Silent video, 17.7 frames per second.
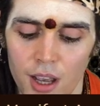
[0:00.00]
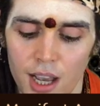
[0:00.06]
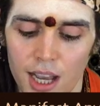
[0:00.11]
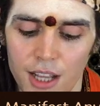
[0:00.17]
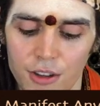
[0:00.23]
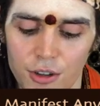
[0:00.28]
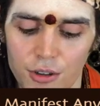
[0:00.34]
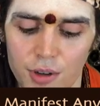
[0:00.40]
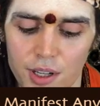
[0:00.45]

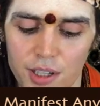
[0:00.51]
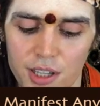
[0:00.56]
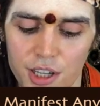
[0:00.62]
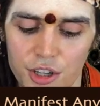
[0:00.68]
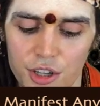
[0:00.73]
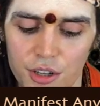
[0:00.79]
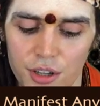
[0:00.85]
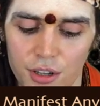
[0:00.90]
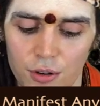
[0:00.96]
And the
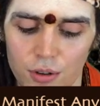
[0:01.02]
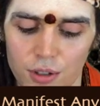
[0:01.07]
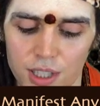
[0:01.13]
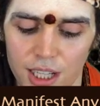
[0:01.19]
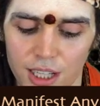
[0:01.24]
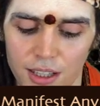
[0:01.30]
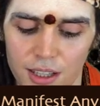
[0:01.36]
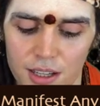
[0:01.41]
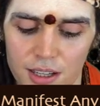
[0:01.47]
translation goes
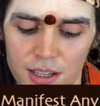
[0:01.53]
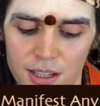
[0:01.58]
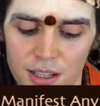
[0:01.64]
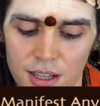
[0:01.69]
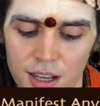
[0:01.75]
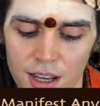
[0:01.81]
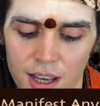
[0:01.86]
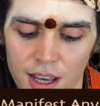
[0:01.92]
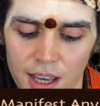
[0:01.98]
like this:
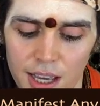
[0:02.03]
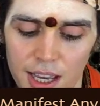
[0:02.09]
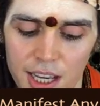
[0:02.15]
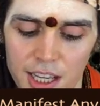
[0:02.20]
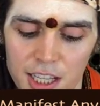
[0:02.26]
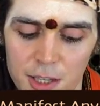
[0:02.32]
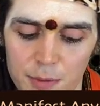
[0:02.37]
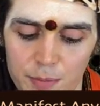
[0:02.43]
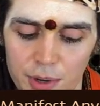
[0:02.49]

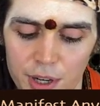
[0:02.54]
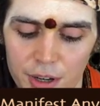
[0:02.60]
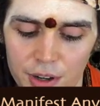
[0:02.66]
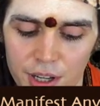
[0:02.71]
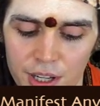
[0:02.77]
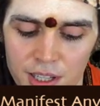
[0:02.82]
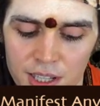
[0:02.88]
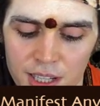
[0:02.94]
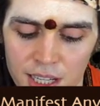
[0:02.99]

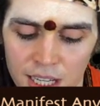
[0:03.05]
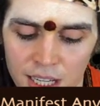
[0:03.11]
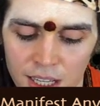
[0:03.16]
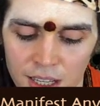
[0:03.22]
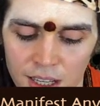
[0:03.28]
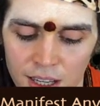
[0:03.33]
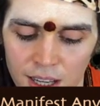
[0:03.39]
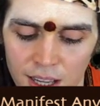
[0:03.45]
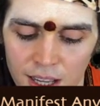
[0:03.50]

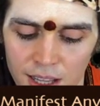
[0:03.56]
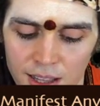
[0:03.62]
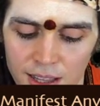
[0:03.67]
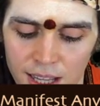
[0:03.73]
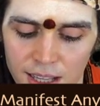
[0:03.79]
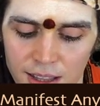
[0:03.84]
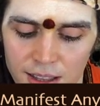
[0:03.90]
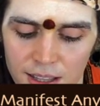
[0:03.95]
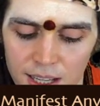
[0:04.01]
experiencing that